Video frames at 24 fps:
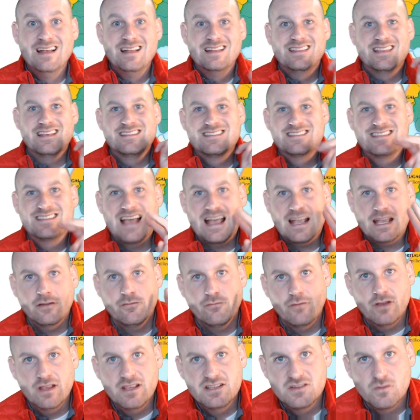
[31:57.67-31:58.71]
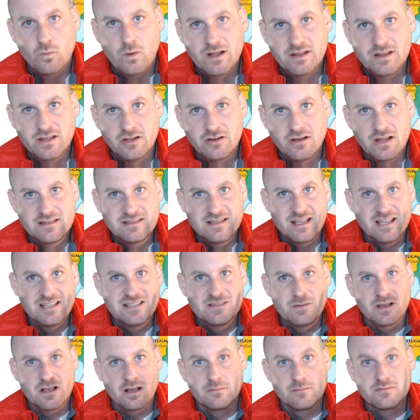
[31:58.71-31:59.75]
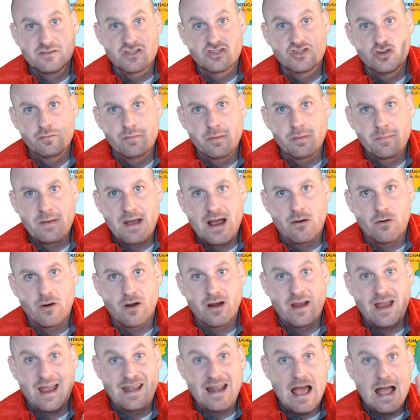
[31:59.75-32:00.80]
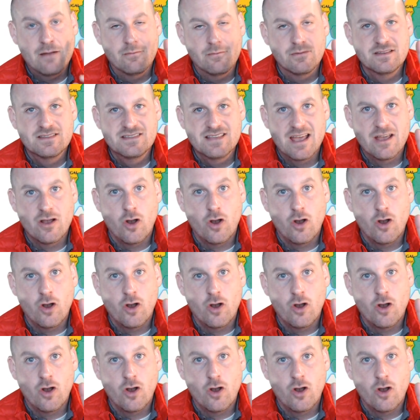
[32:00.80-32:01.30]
The second reason why the United States becomes a superpower, and I would say